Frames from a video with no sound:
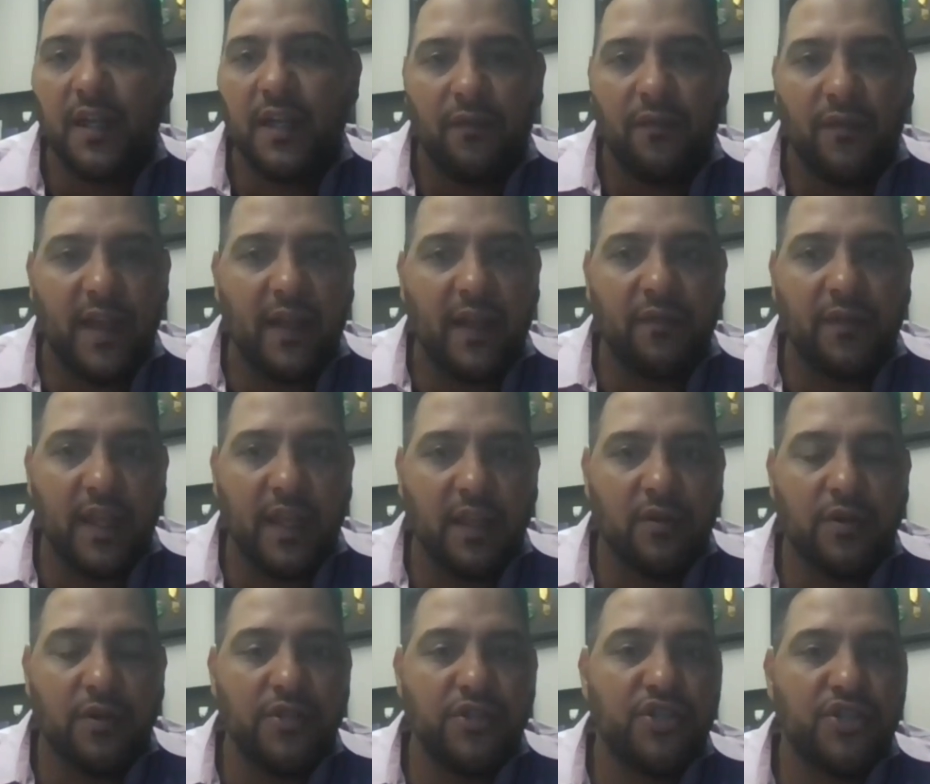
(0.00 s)
that they
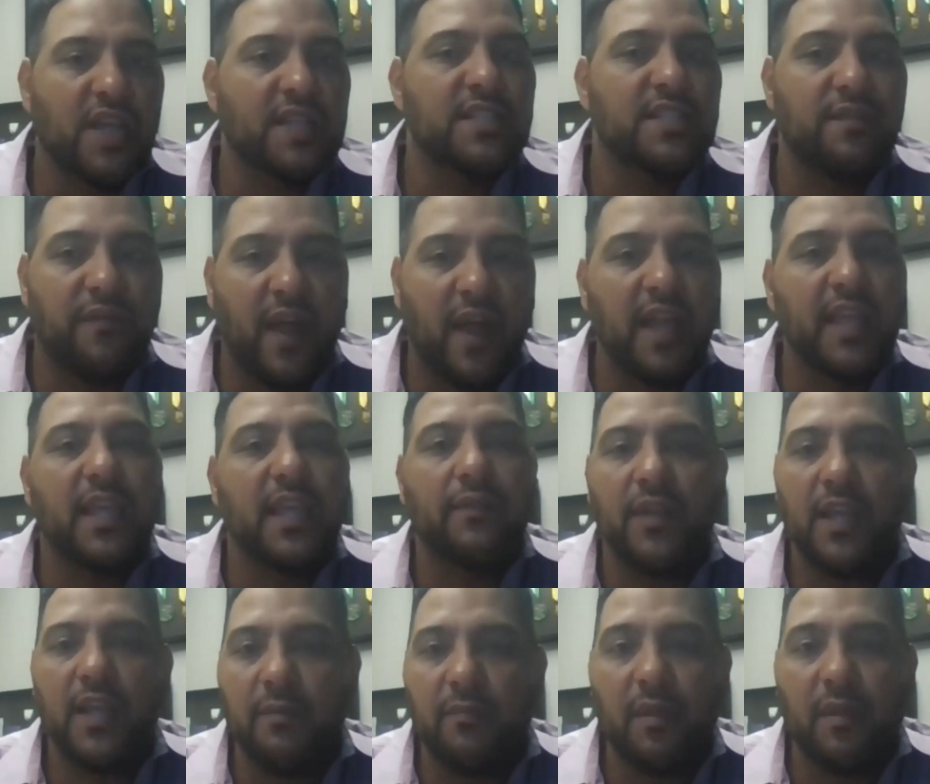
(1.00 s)
couldn't justify giving
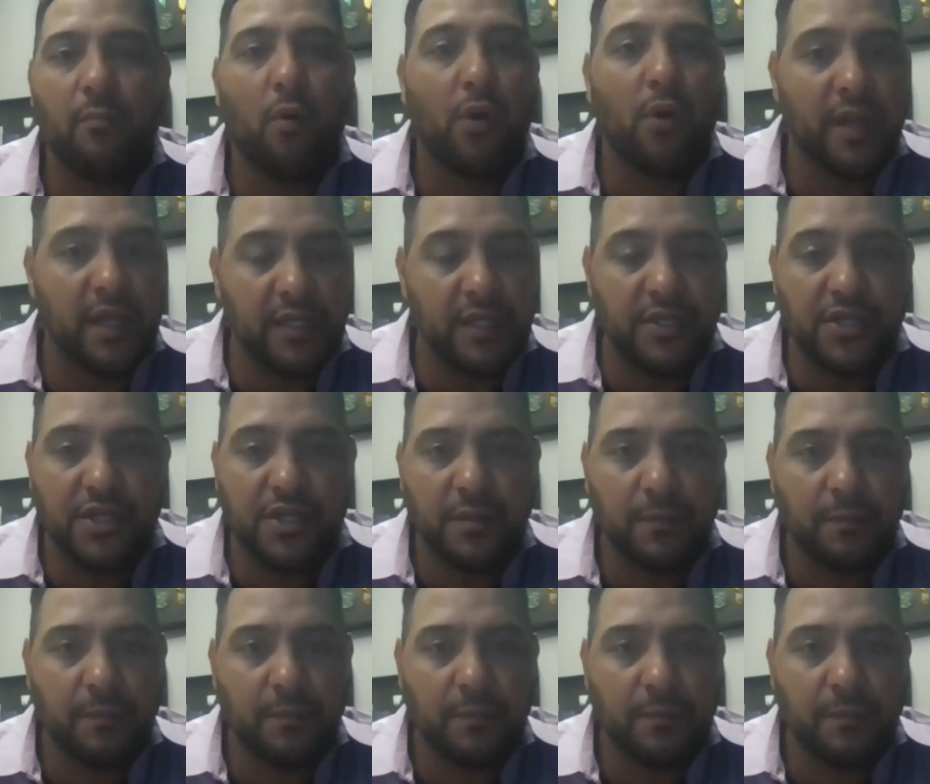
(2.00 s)
him the mortgage.